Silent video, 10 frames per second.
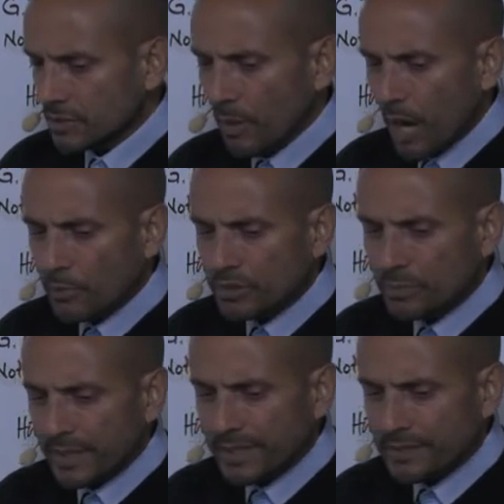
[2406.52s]
The Bible
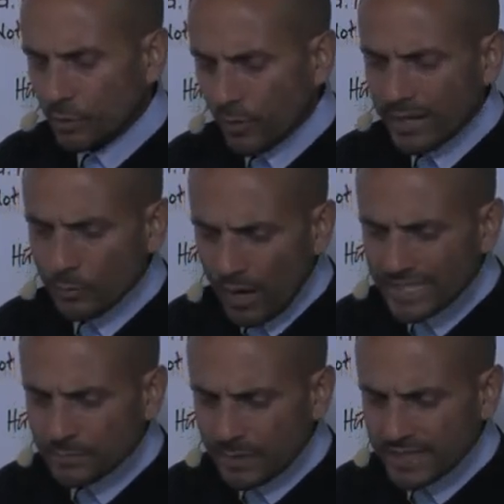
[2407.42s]
speaks, or Ellen White
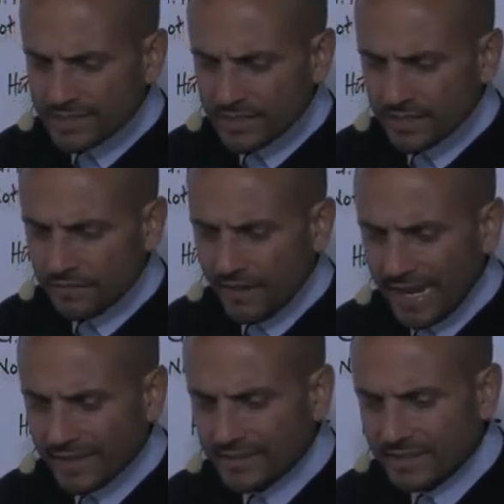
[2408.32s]
speaks, to the
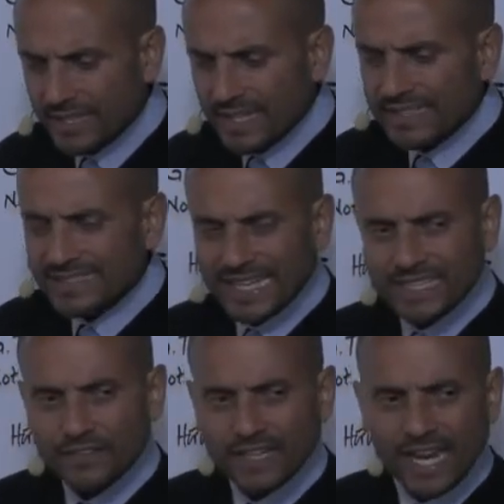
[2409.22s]
fact that
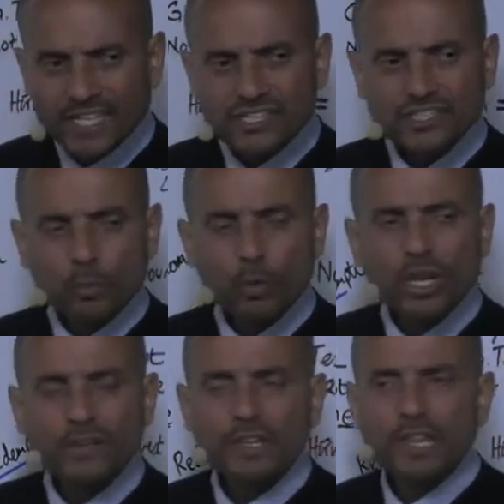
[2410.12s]
sanctification is the work
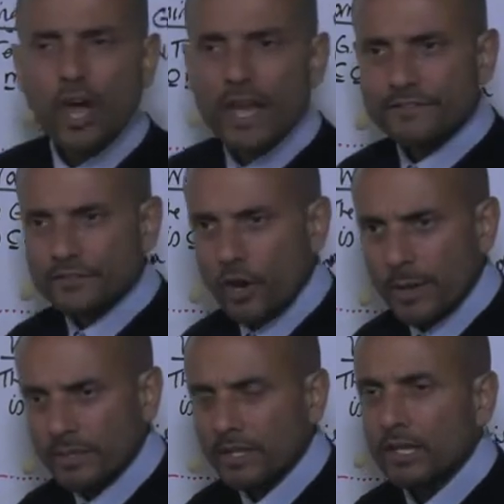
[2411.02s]
of a
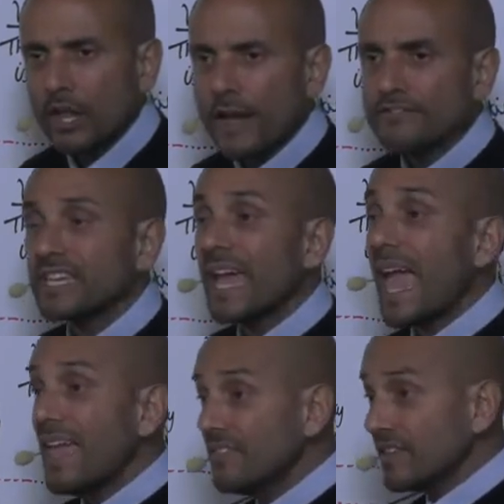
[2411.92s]
lifetime and our lives
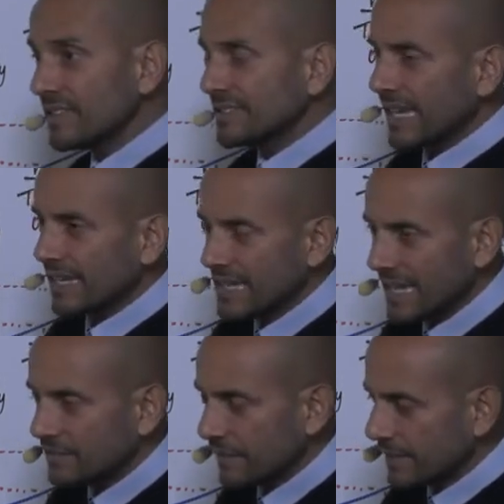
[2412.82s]
end at the second
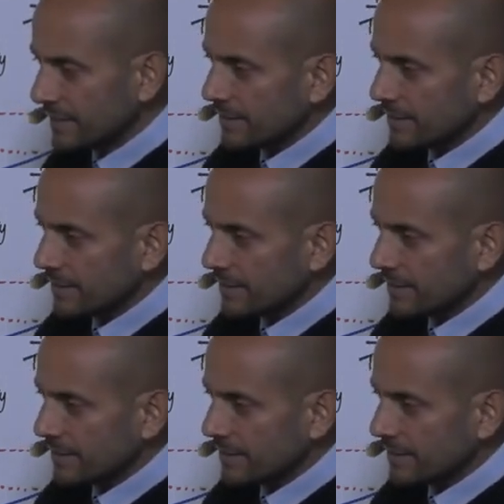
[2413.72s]
advent.